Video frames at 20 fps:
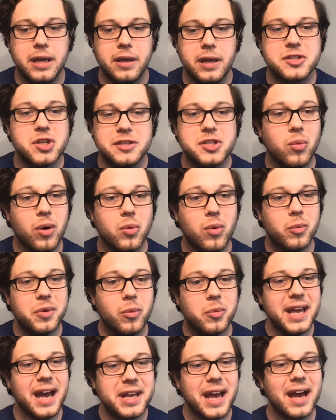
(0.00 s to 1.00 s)
And so, what
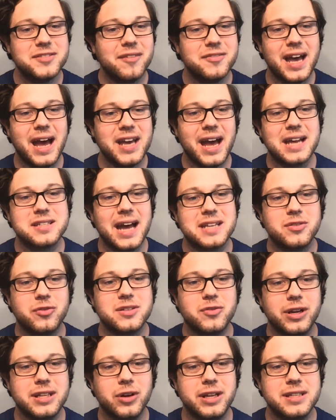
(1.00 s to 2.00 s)
we have to ask,
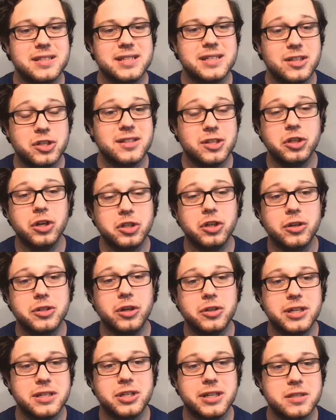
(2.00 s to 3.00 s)
friends, as the
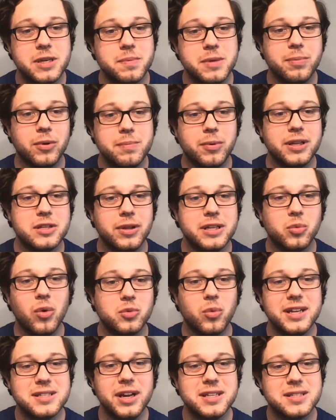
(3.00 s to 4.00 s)
church and as people, is
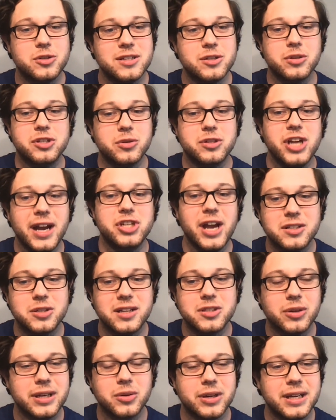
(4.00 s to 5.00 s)
what is the
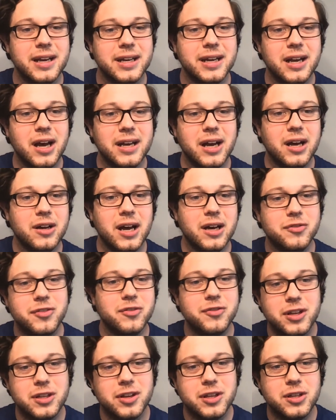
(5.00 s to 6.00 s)
trajectory of
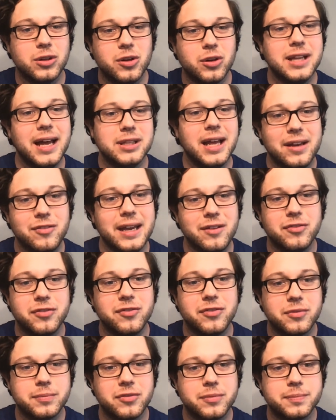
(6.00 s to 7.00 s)
your
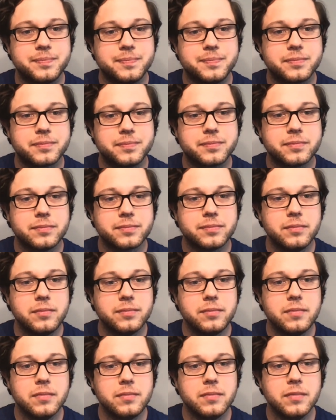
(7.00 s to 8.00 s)
life?
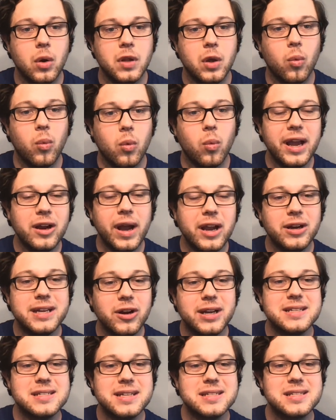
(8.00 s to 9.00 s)
Where
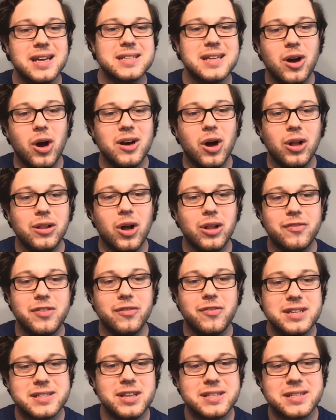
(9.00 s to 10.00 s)
is all of
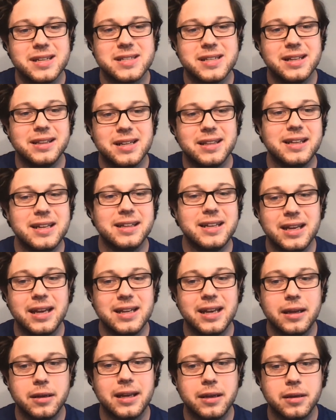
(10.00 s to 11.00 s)
this
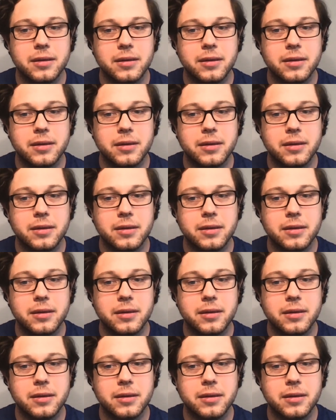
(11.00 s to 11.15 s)
leading?